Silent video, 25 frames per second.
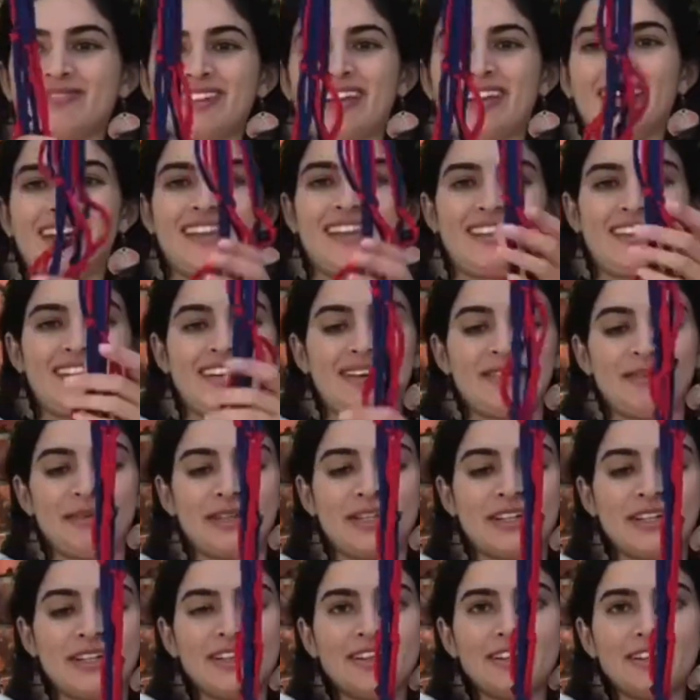And there we
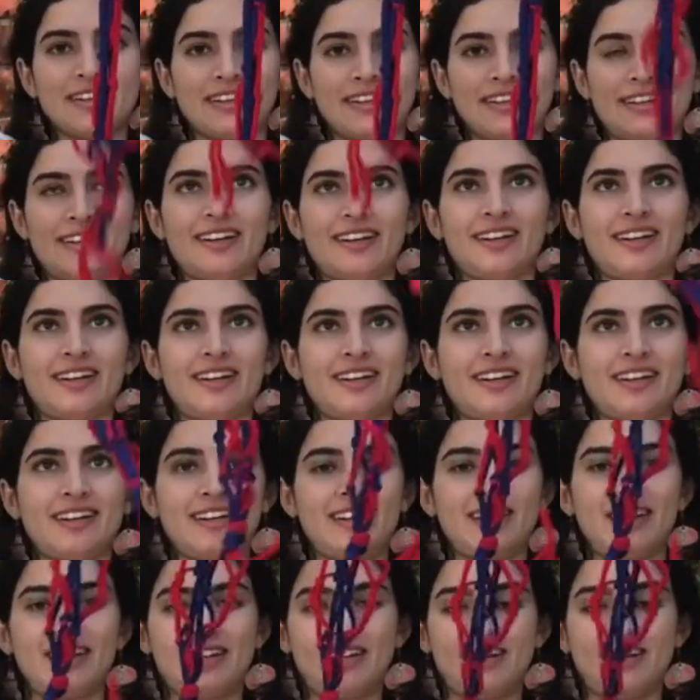go.
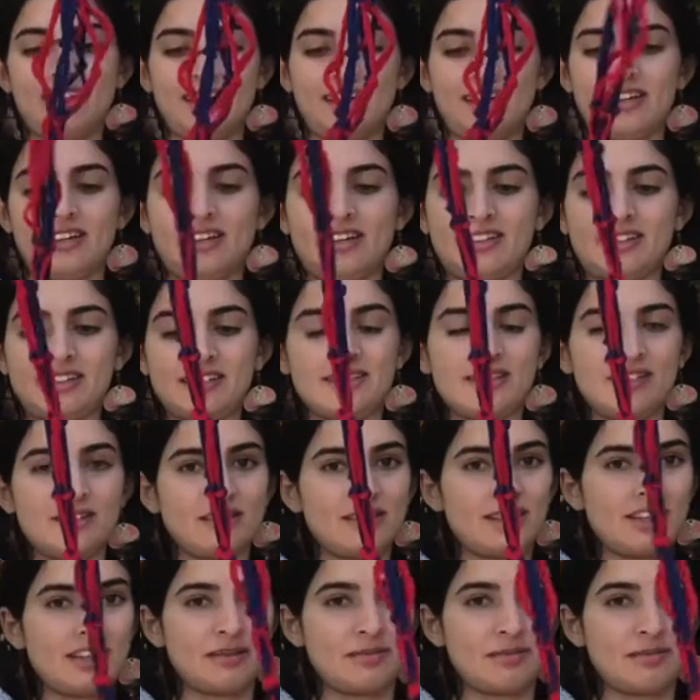Doesn't look
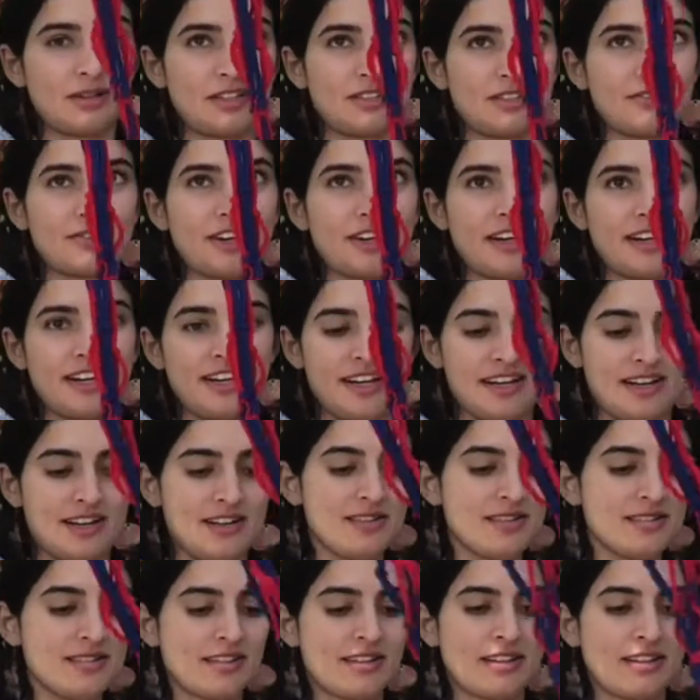like much right
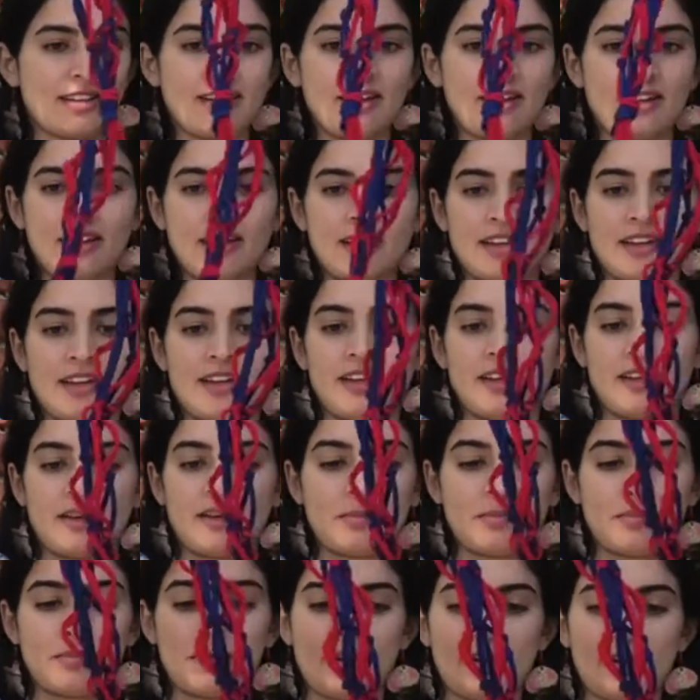now,
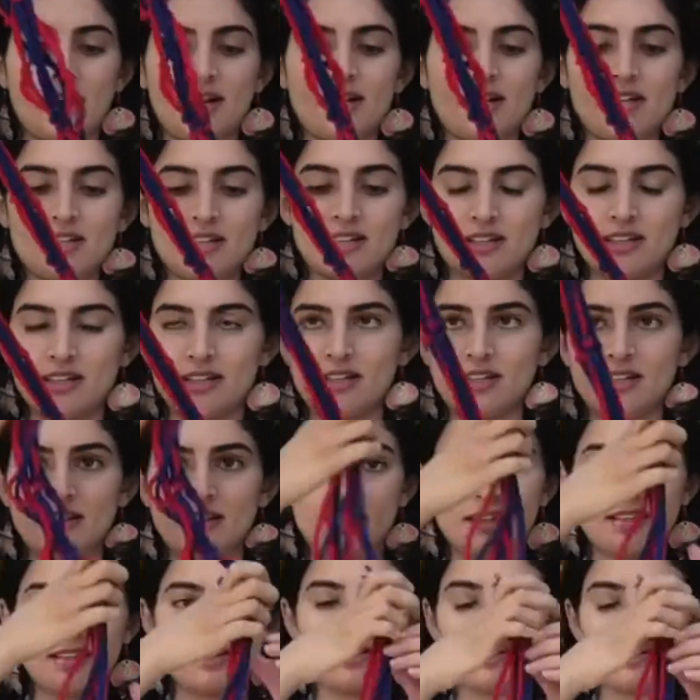but
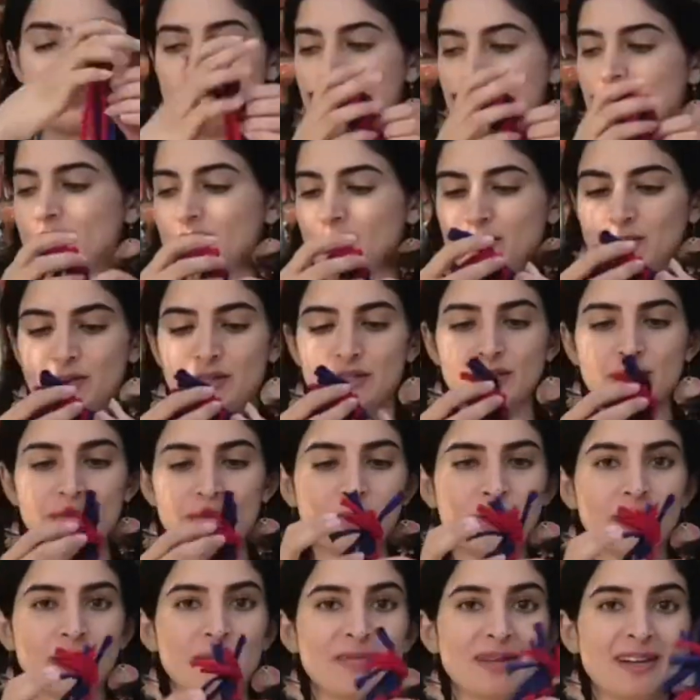once we
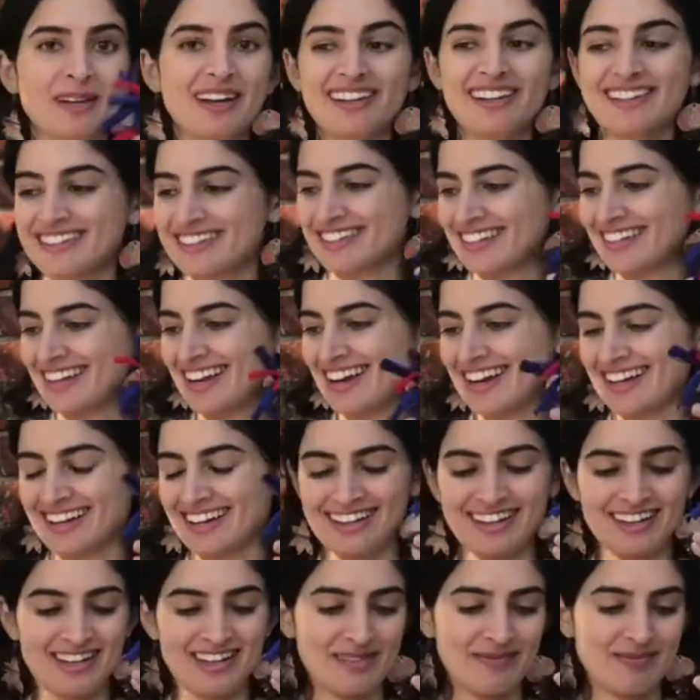put our plant in and hang it
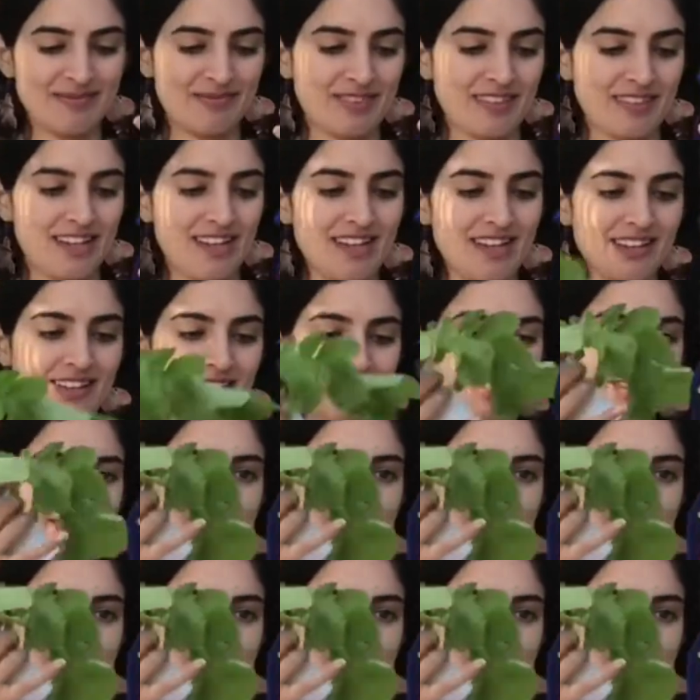up, it'll look